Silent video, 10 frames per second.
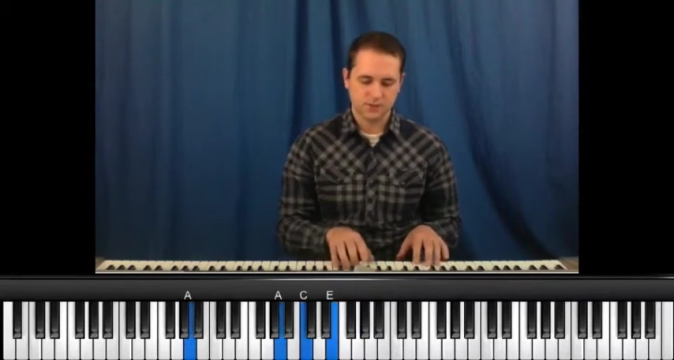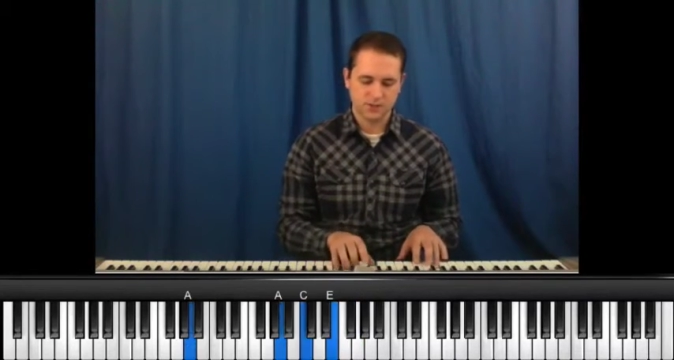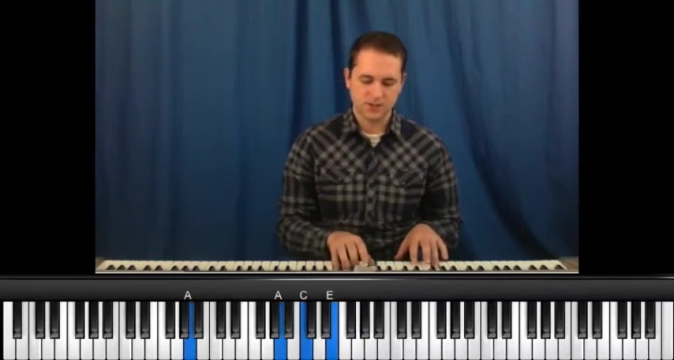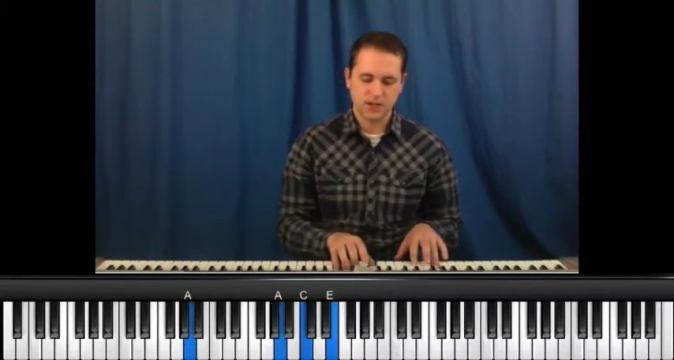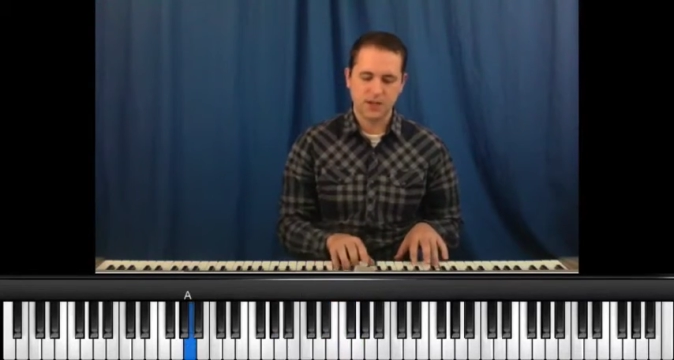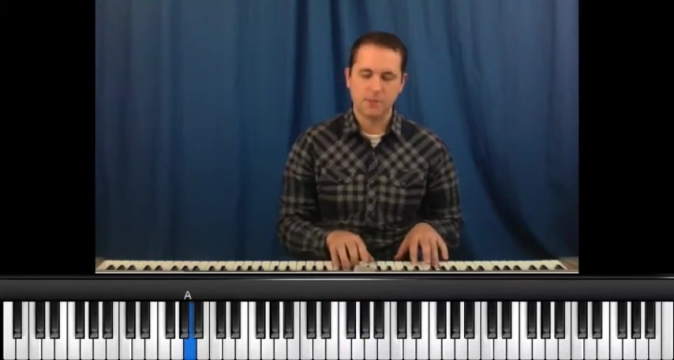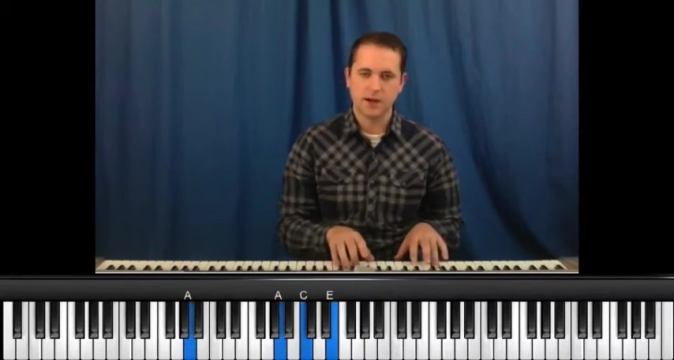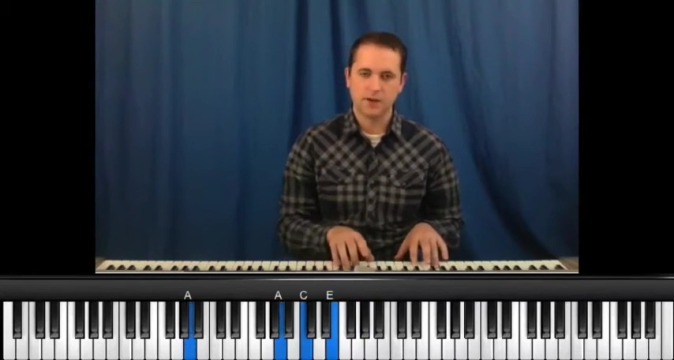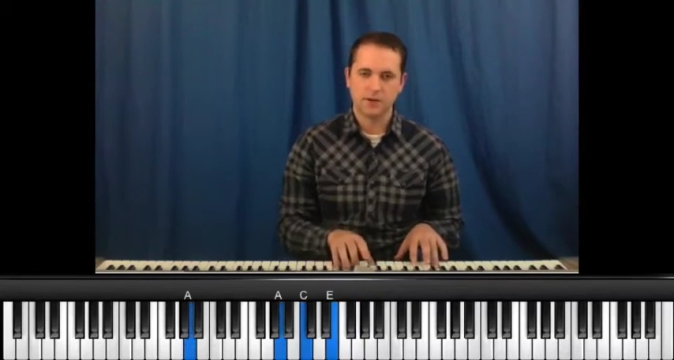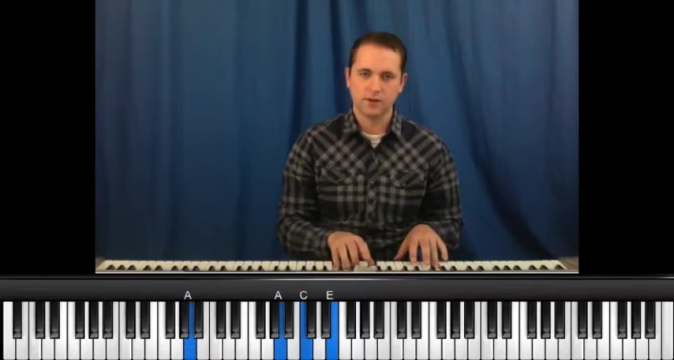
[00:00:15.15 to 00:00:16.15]
which is A
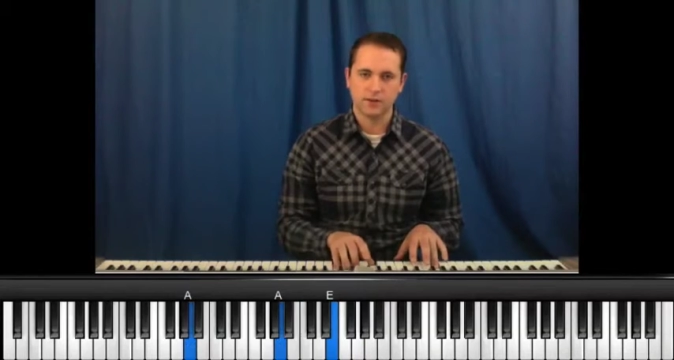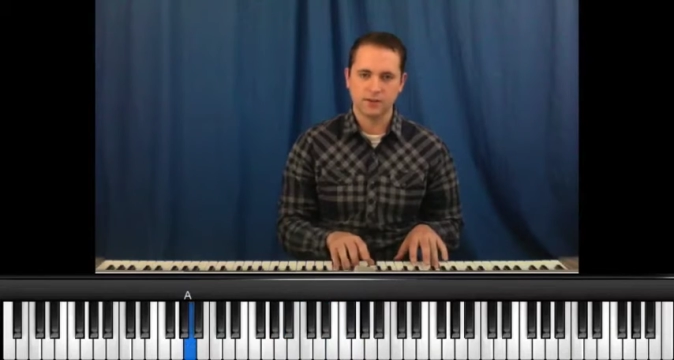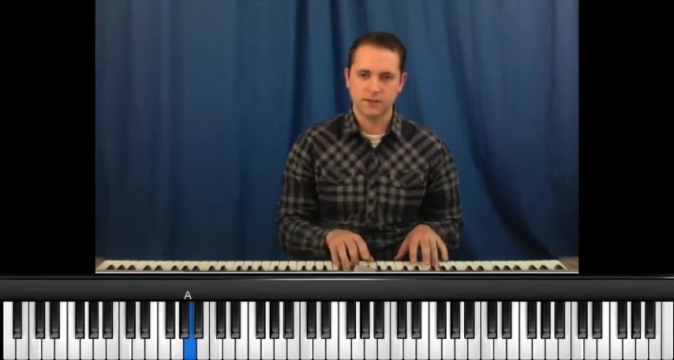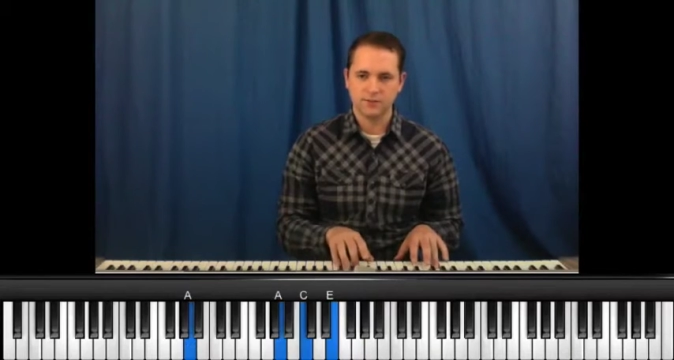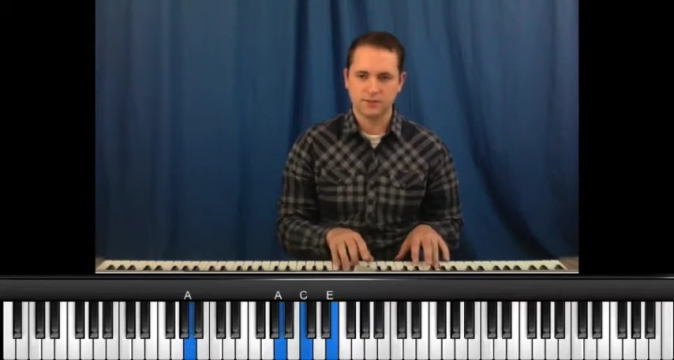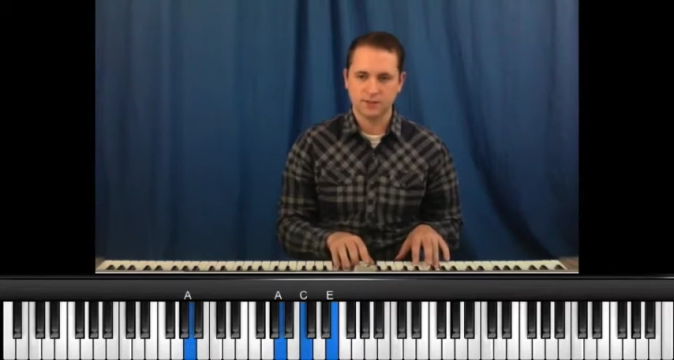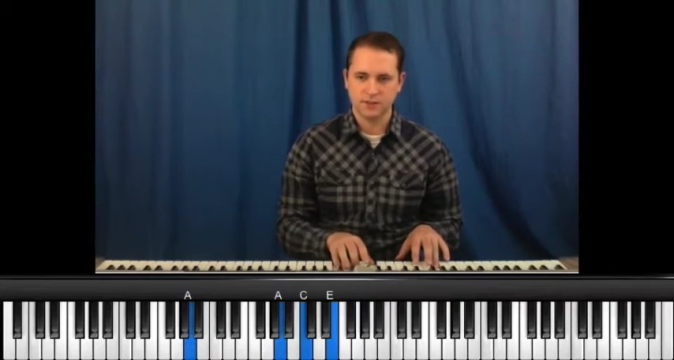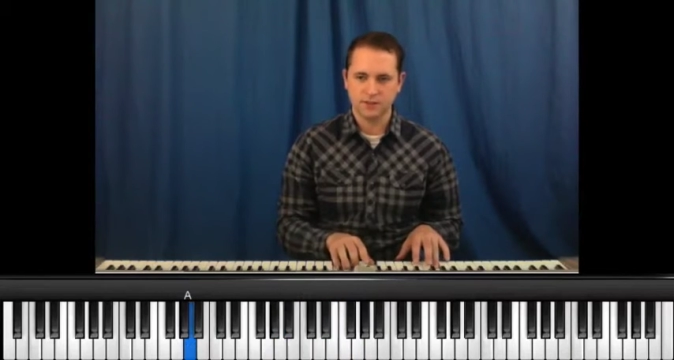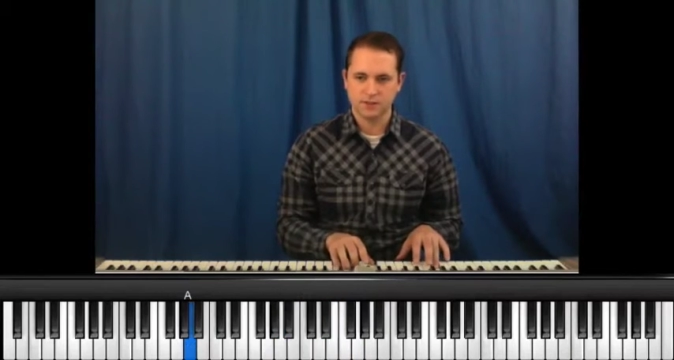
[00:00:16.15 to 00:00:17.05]
minor in the key of C.